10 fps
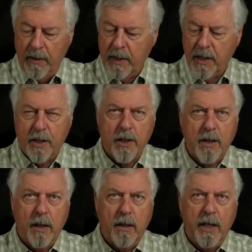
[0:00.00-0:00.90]
This is just
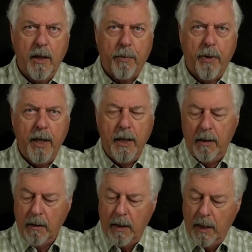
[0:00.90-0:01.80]
a
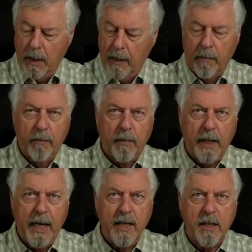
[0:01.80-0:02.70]
neoprene
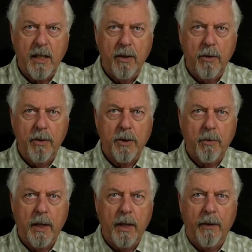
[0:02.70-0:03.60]
case I use
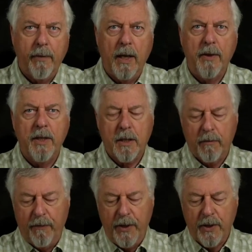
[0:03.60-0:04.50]
and this
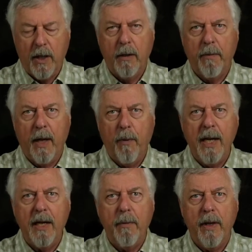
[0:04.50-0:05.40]
fits on my
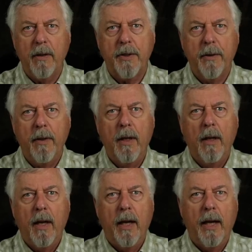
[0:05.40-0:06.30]
wading belt.
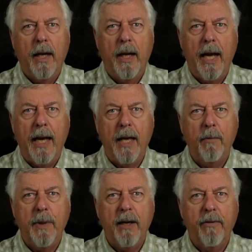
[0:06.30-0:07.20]

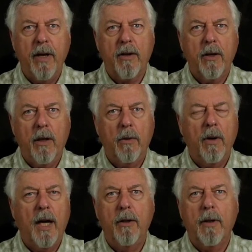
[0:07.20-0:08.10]
And being Velcro,
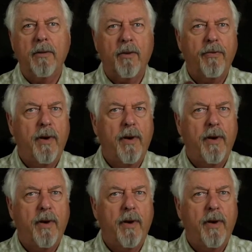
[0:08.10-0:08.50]
I don't have to